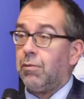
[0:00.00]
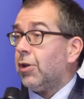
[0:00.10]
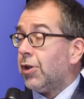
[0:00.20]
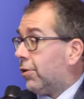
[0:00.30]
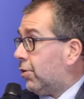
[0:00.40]
it
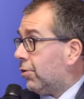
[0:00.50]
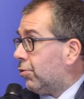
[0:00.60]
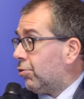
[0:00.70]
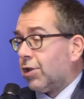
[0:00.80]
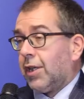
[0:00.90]
will not
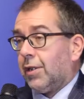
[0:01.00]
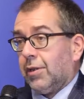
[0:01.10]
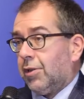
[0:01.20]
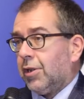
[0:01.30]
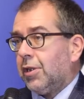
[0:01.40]
turn to
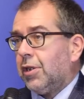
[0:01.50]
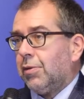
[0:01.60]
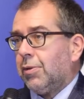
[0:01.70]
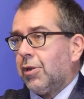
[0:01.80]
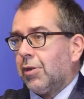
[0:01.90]
China. The
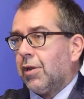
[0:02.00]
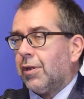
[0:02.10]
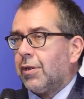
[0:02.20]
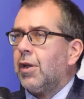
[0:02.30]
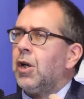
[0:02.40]
Chinese will not
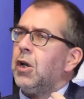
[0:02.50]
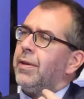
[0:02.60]
give it.